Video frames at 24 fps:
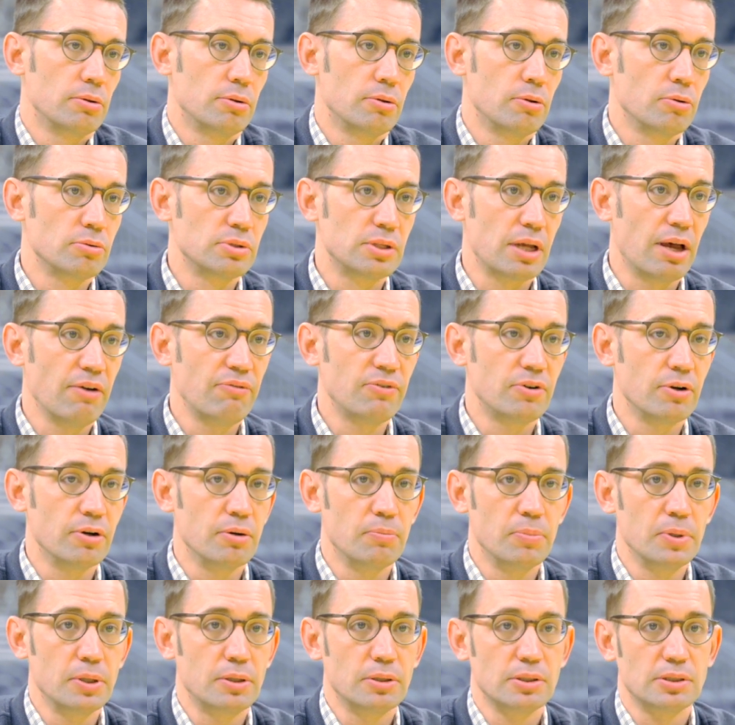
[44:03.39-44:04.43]
those after,
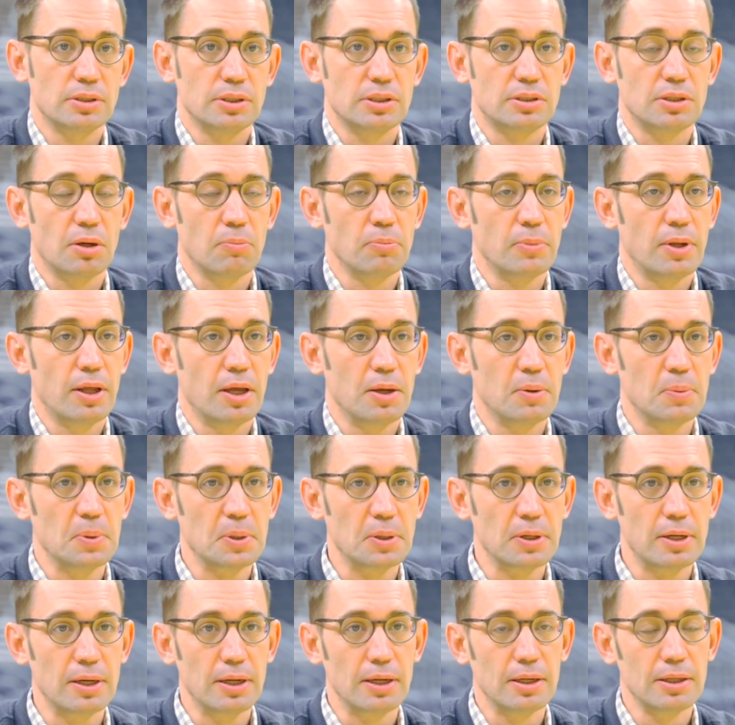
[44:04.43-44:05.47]
because someday
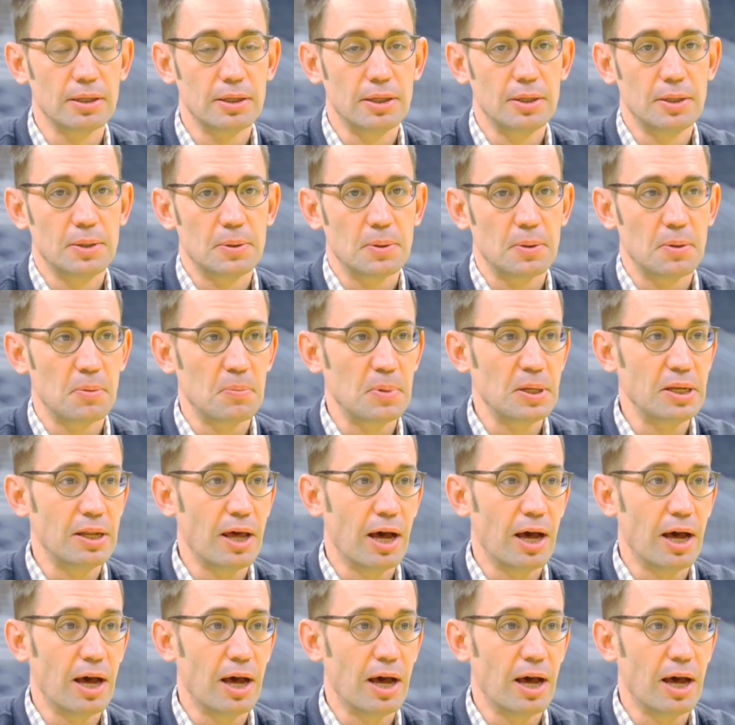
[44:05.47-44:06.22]
we're gonna we're gonna be